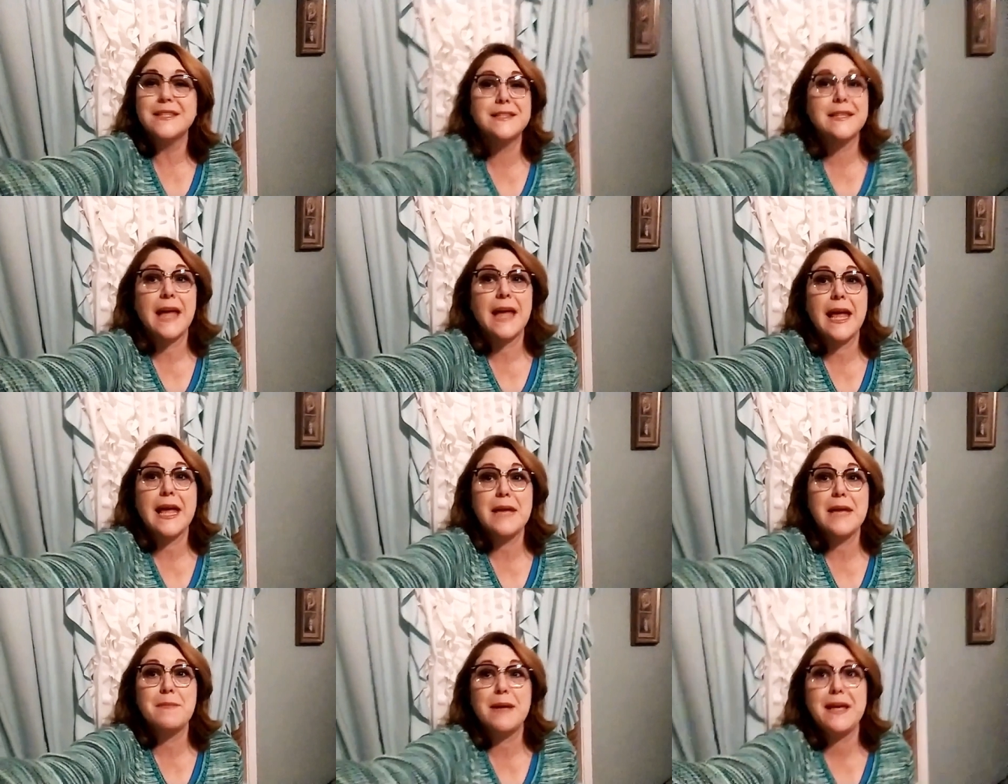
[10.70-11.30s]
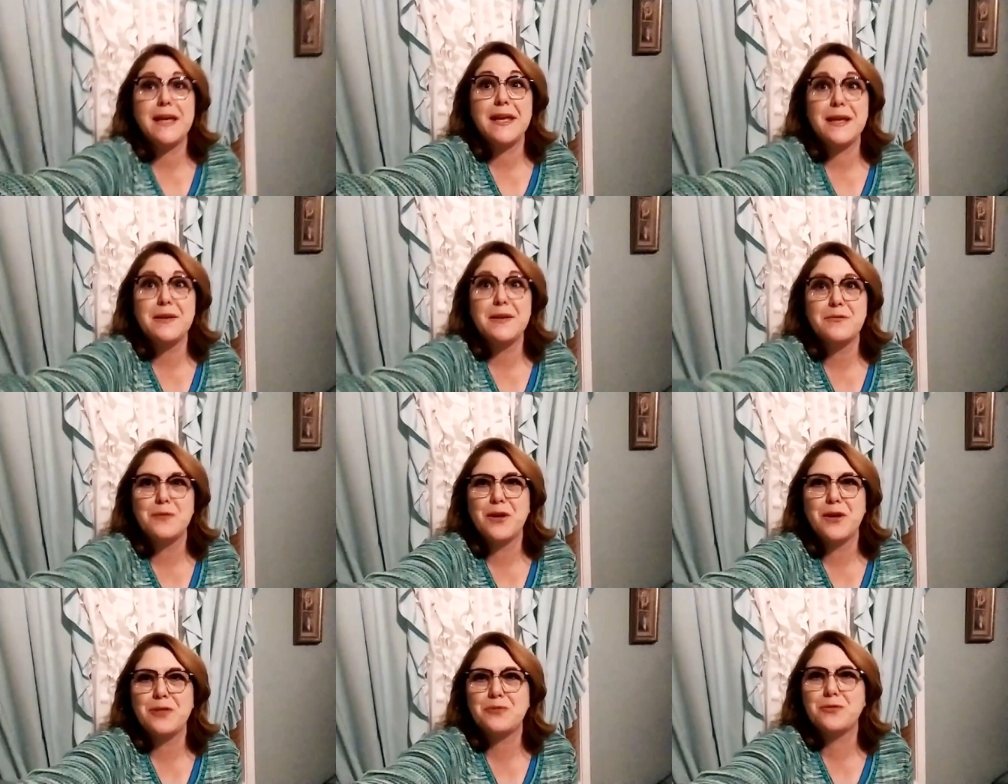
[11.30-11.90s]
Tammy
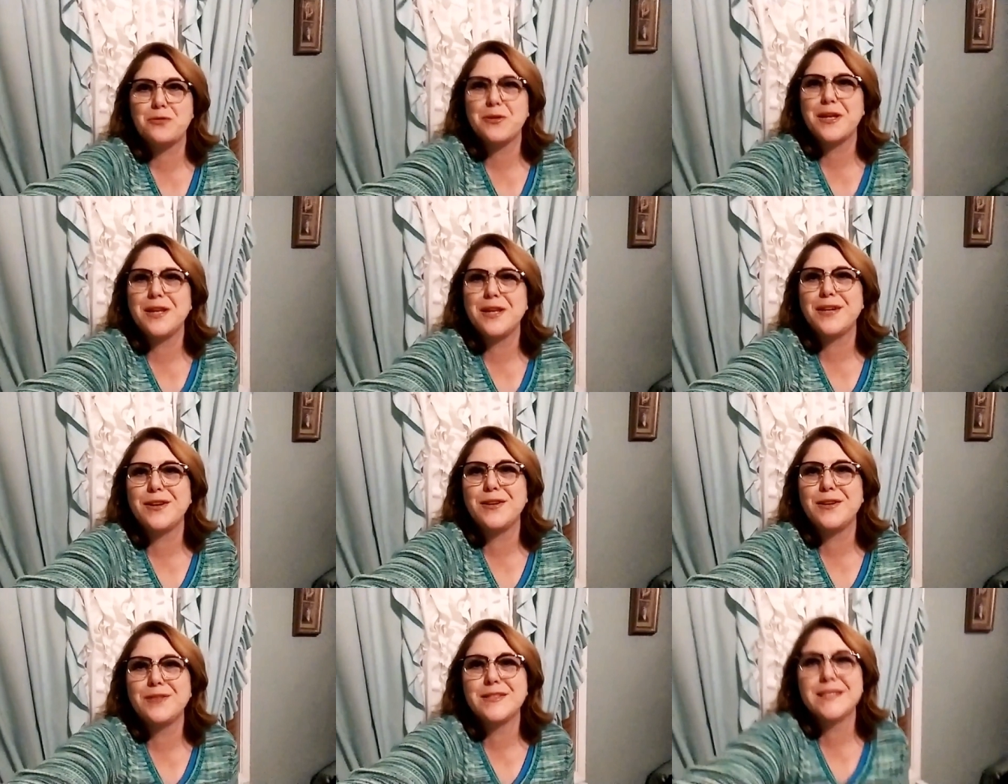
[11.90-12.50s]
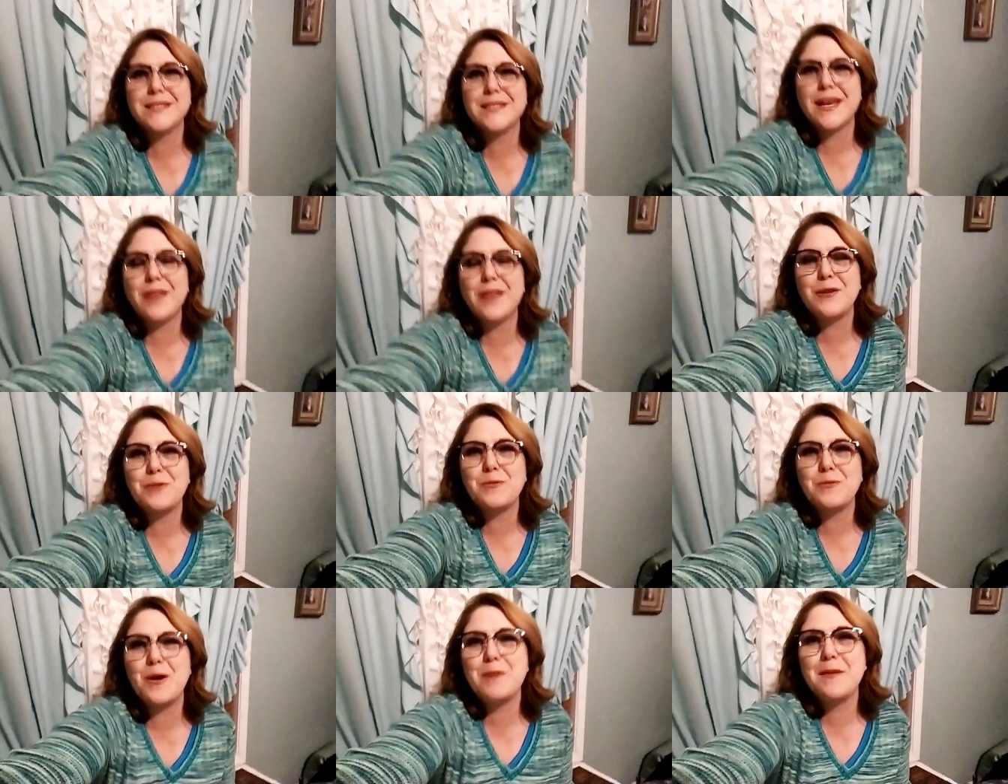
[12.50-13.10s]
with Real
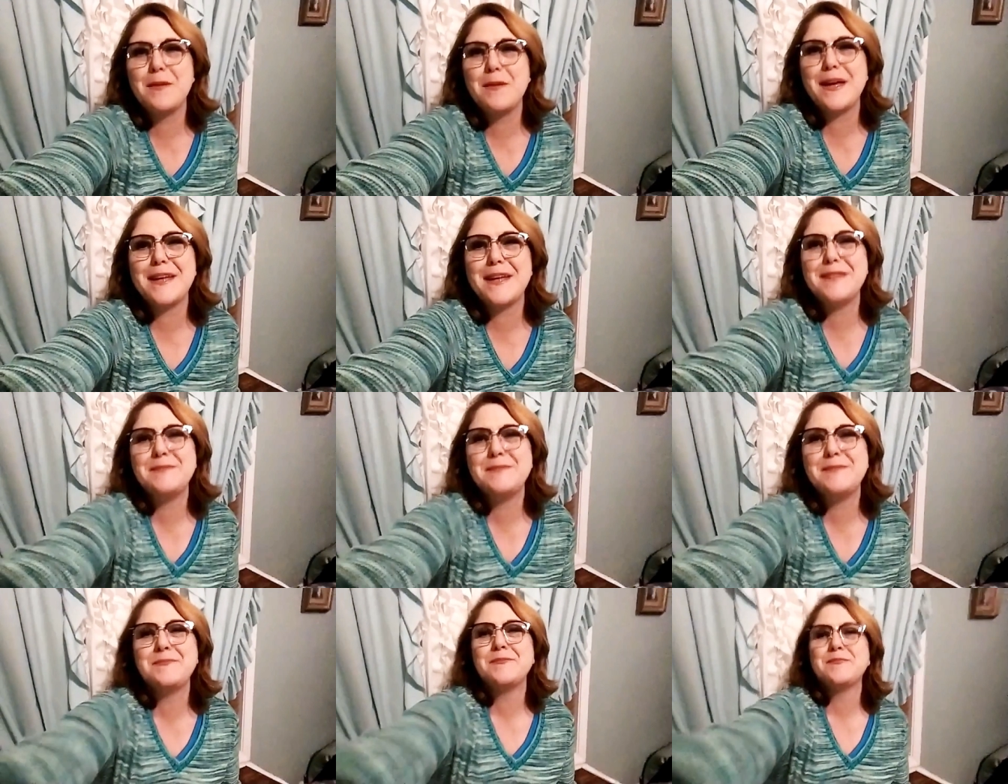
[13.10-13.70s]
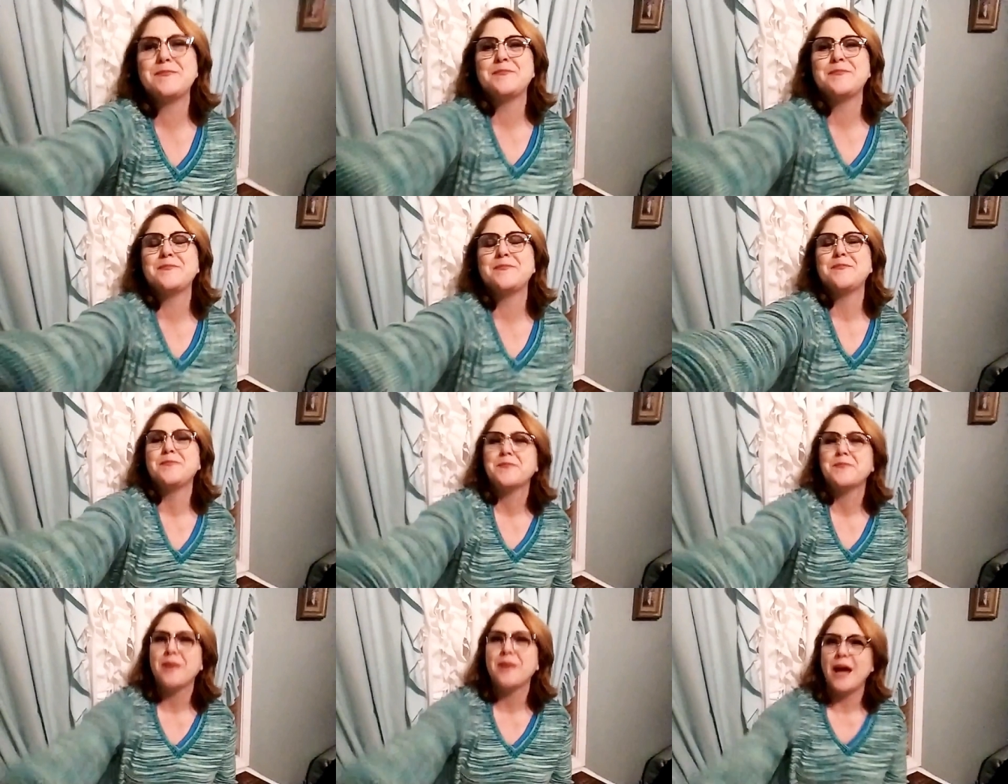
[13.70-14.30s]
Southern Woman.
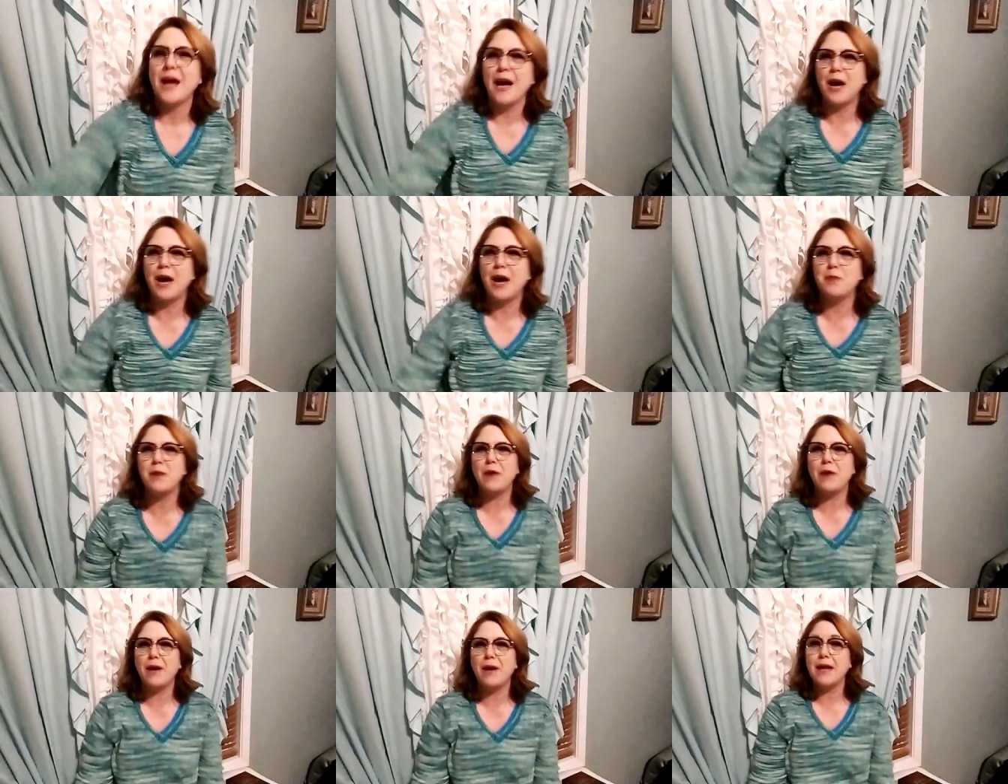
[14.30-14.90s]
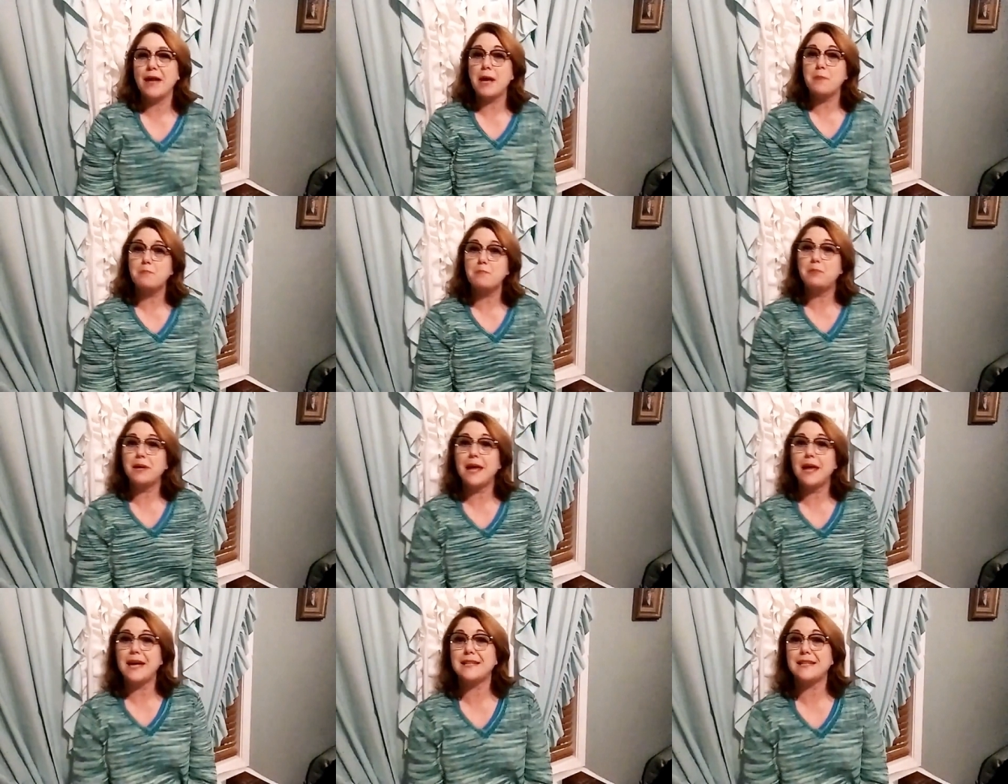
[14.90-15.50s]
I hope y'all had a
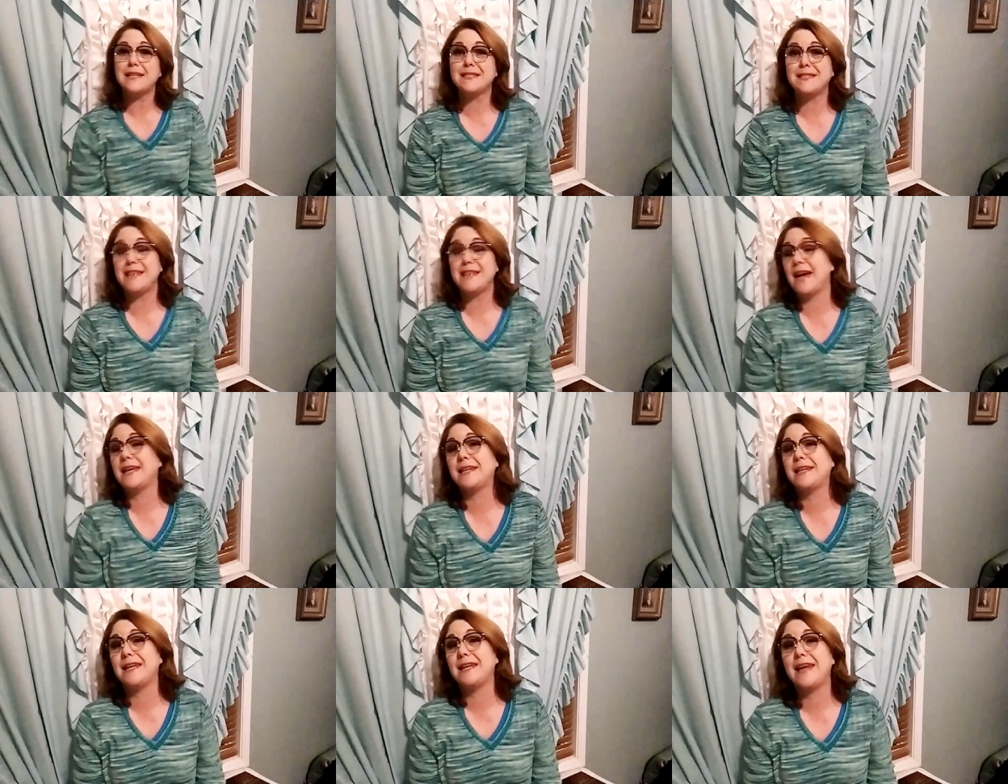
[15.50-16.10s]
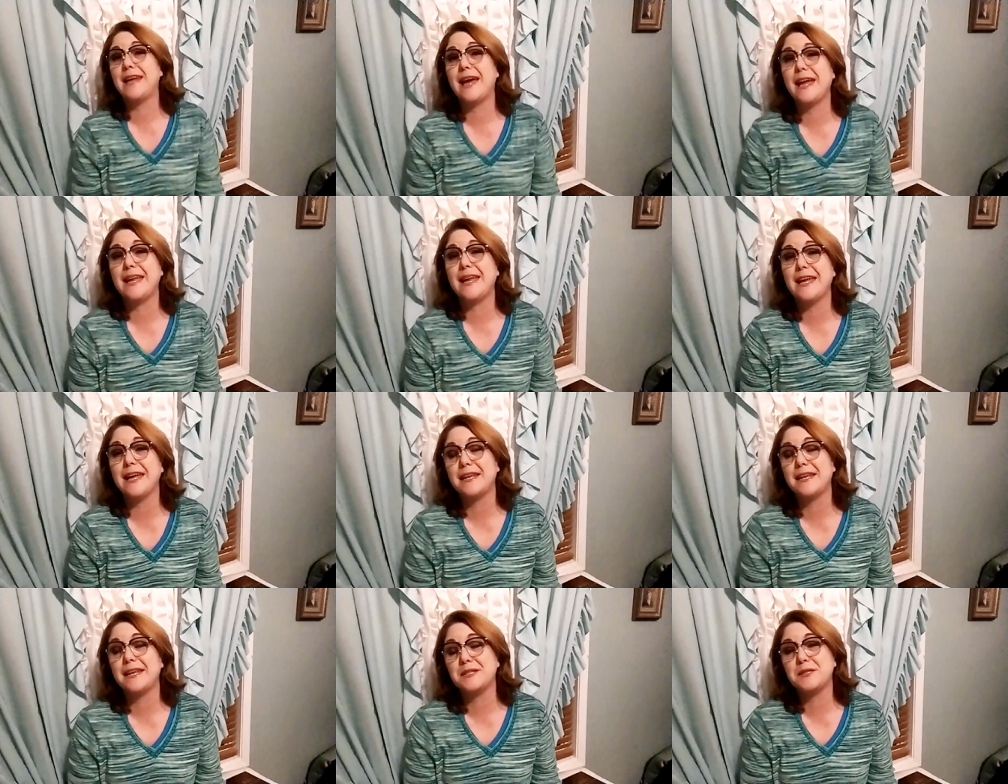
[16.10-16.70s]
blessed day today.
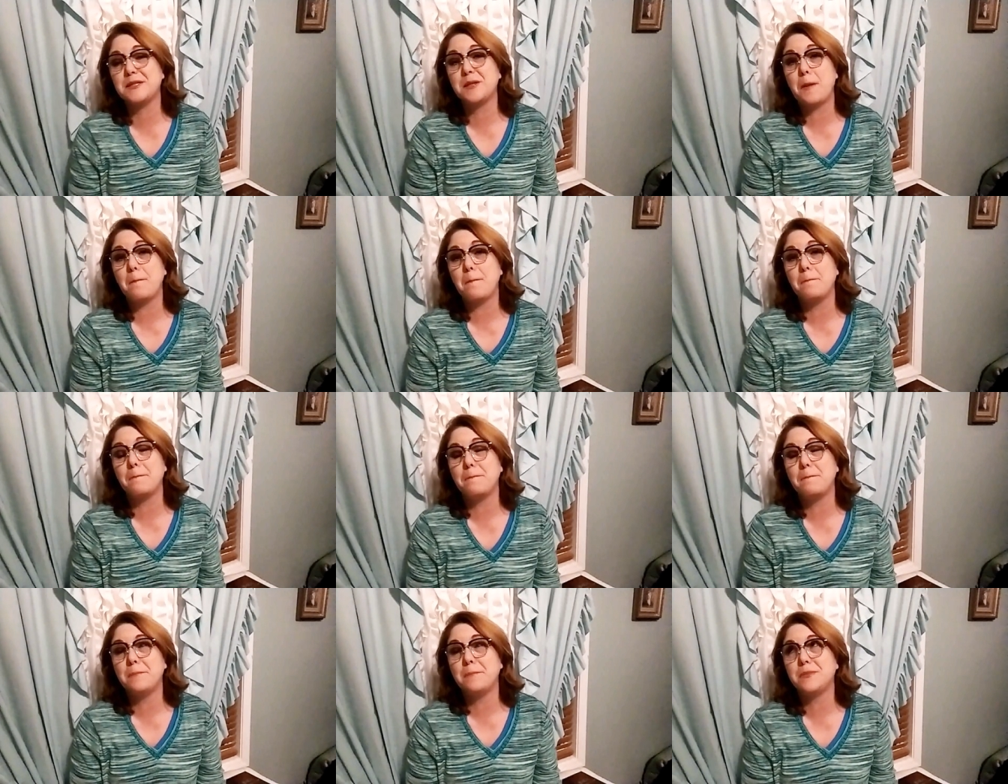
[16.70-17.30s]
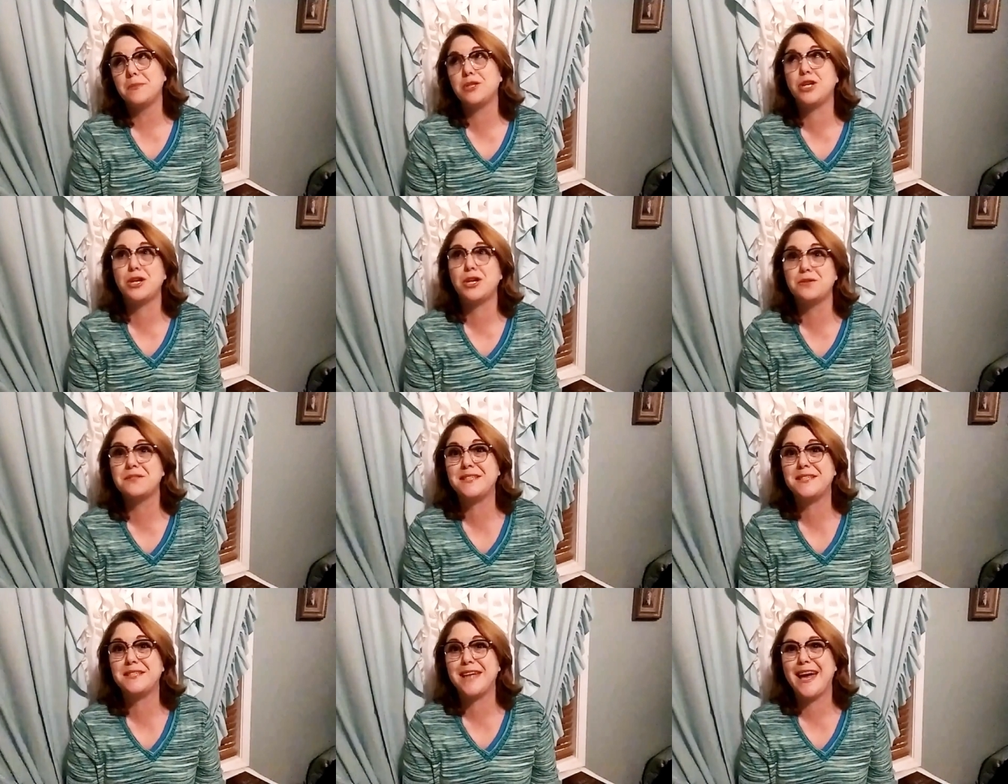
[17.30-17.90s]
It is
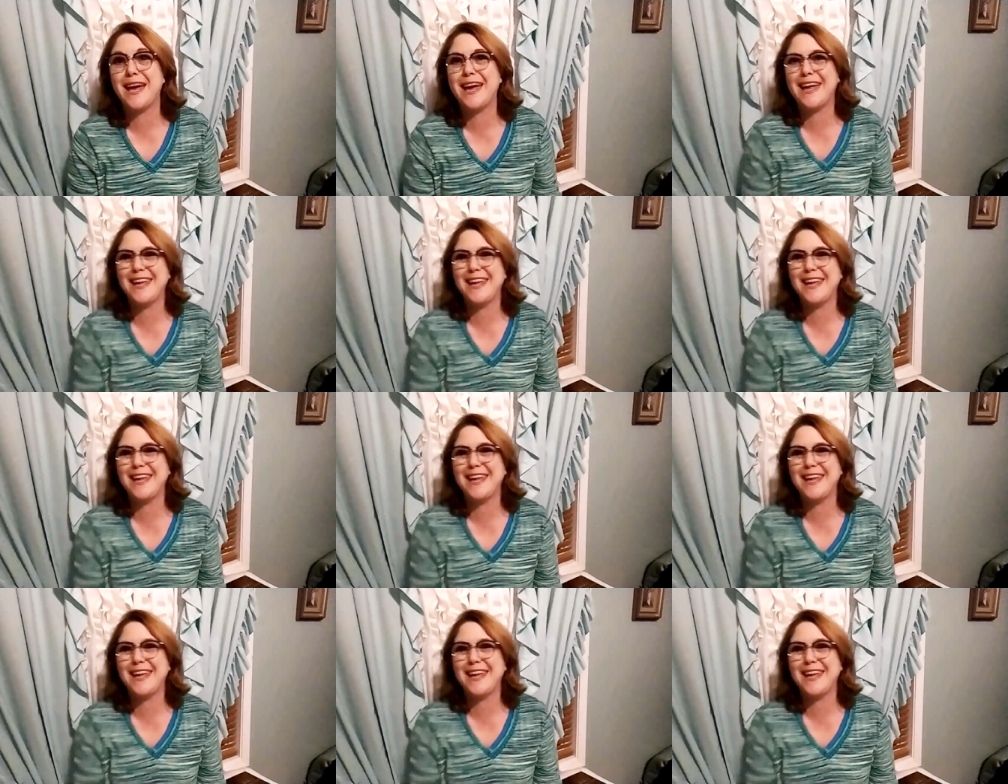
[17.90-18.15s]
Tuesday.